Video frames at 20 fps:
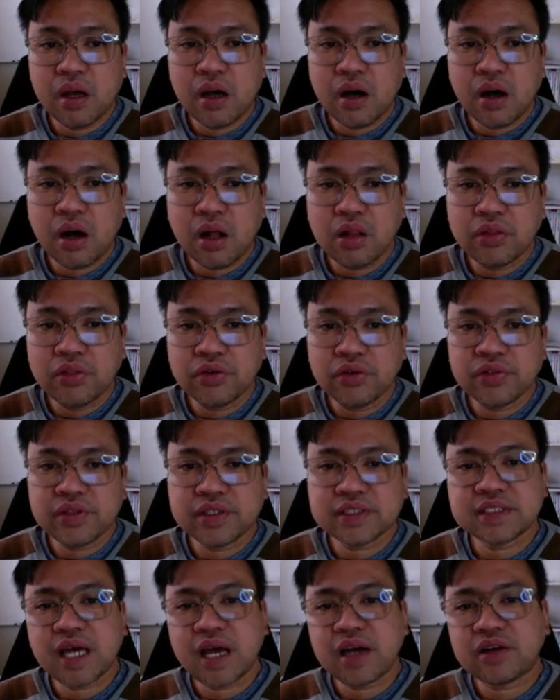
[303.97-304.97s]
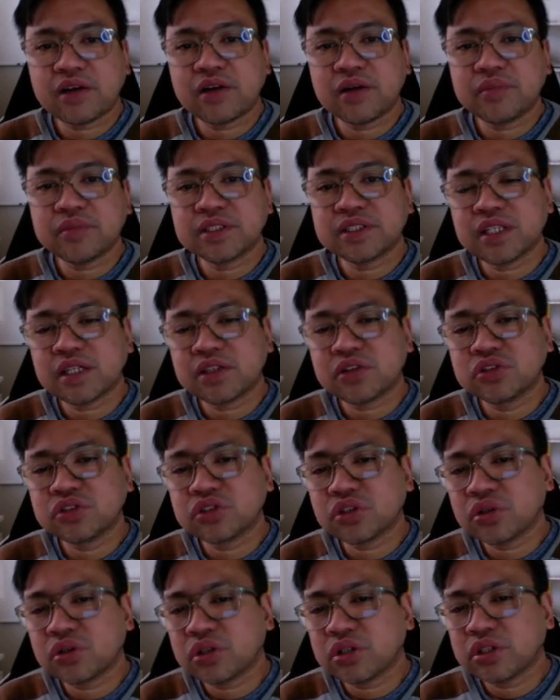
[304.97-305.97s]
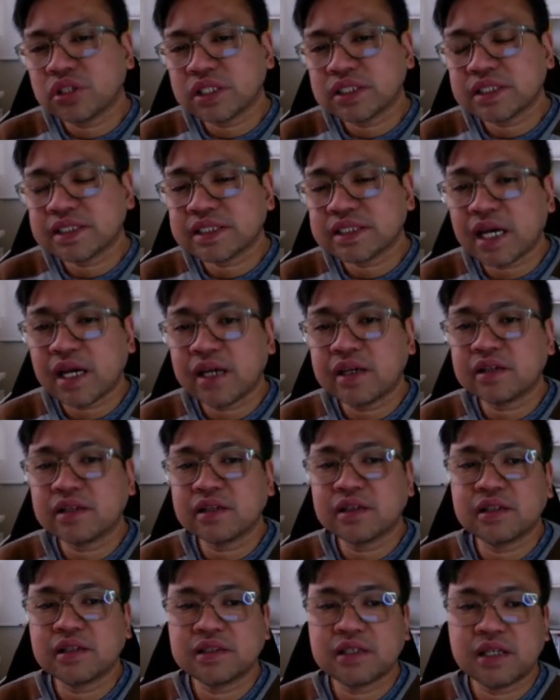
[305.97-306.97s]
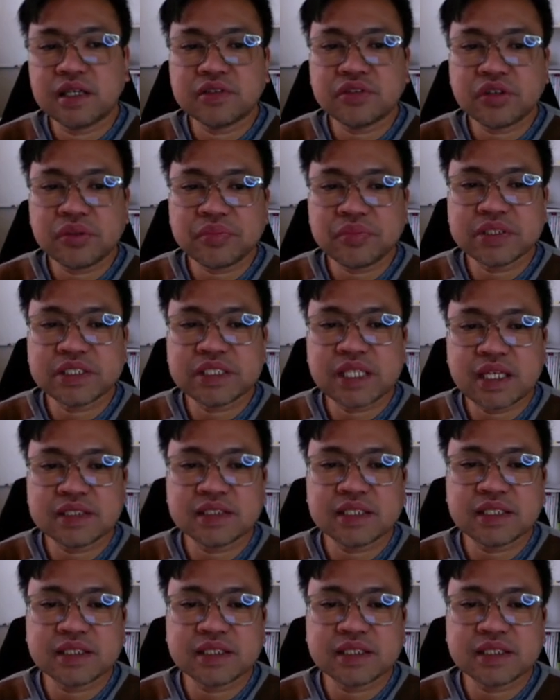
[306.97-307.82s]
Although this diagram is not drawn as a cycle, it represents a